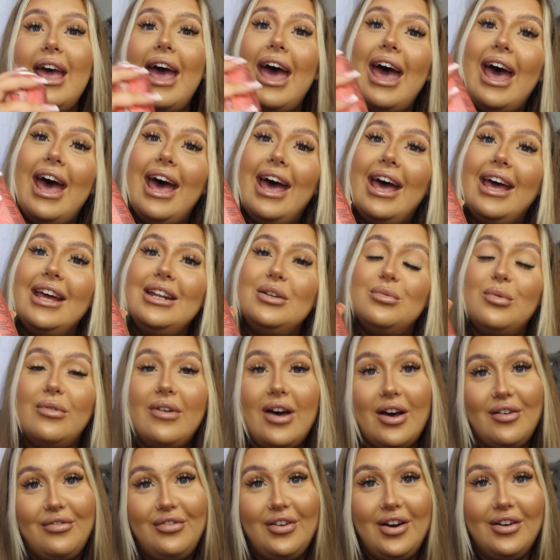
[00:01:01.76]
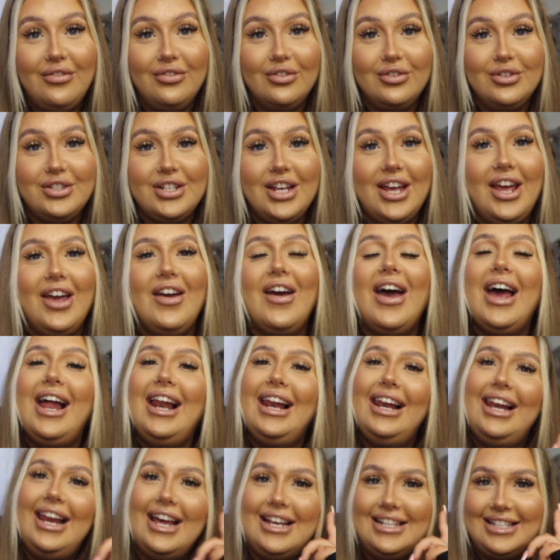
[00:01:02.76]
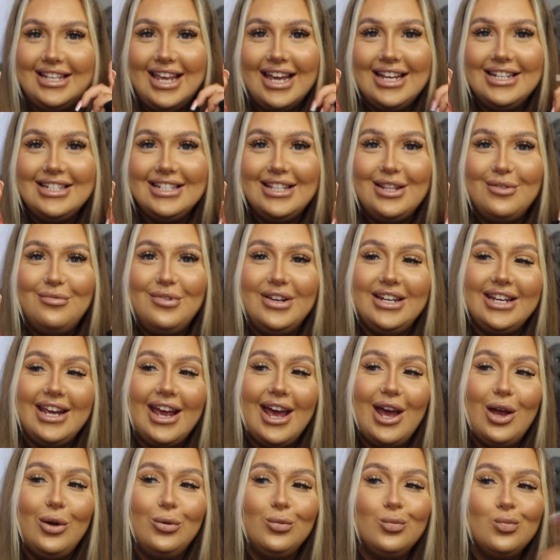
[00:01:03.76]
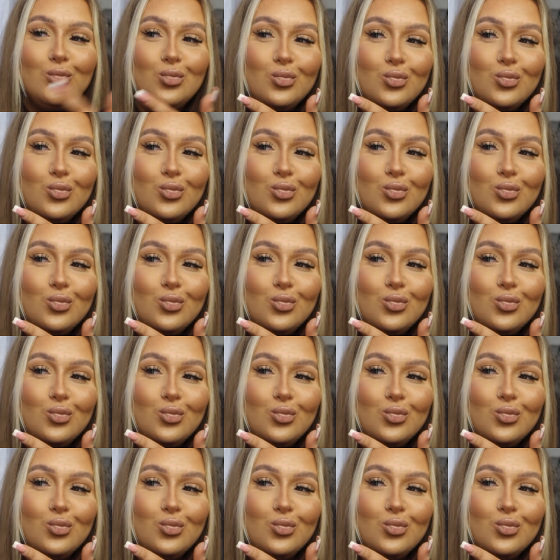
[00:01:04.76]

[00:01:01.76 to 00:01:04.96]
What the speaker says: And without further ado, let's get into the video.